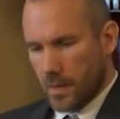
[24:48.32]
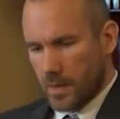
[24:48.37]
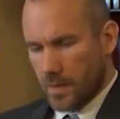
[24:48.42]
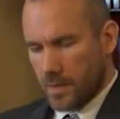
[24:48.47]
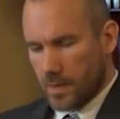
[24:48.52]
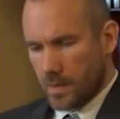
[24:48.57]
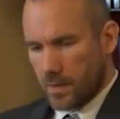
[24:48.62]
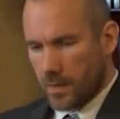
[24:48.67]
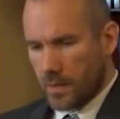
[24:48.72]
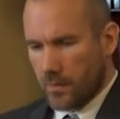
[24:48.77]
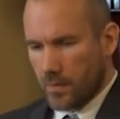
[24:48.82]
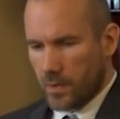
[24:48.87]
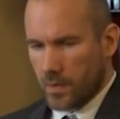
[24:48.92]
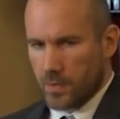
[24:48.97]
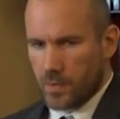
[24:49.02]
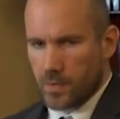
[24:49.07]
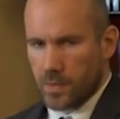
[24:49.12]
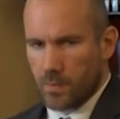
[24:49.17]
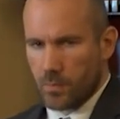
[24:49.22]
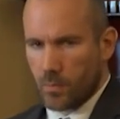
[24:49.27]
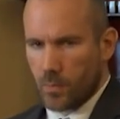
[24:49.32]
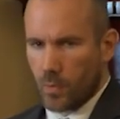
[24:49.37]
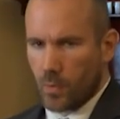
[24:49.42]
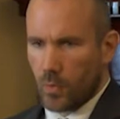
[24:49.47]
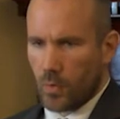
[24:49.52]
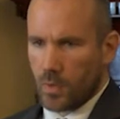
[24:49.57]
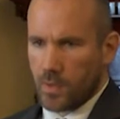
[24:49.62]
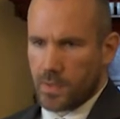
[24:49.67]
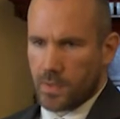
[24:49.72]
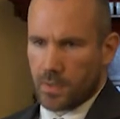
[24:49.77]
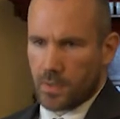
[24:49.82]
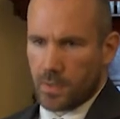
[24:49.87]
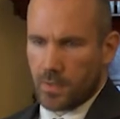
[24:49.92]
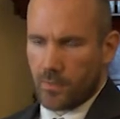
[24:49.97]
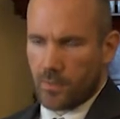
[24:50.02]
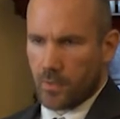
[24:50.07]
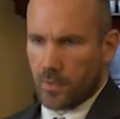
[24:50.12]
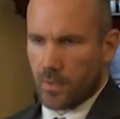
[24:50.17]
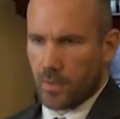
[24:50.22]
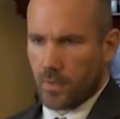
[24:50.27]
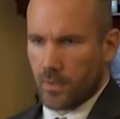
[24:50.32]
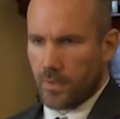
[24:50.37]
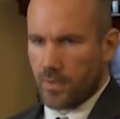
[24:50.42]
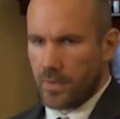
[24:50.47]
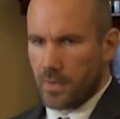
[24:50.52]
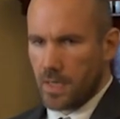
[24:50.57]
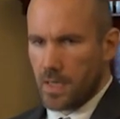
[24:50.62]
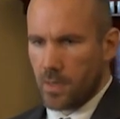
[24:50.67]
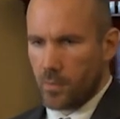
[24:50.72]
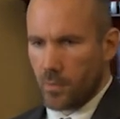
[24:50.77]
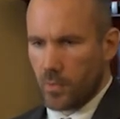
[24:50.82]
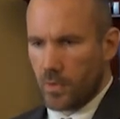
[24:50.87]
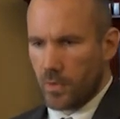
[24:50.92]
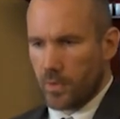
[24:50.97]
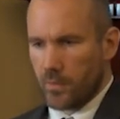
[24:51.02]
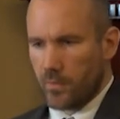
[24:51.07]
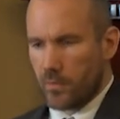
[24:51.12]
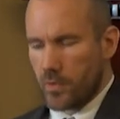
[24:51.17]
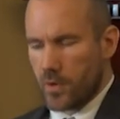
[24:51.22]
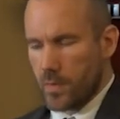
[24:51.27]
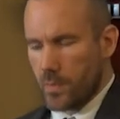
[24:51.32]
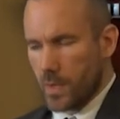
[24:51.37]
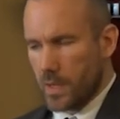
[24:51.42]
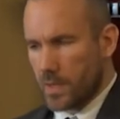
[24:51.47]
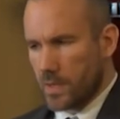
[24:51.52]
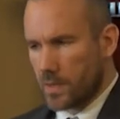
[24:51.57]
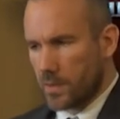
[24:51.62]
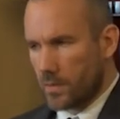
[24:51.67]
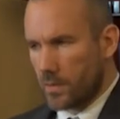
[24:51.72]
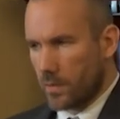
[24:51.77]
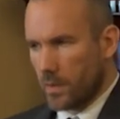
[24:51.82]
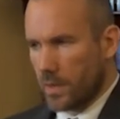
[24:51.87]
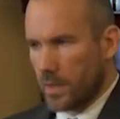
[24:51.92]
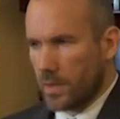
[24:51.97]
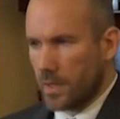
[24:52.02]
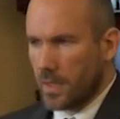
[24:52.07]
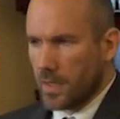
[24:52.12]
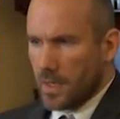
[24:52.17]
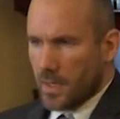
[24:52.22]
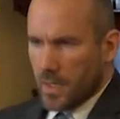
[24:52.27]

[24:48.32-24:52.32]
significant symbol or significant theme within Freemasonry.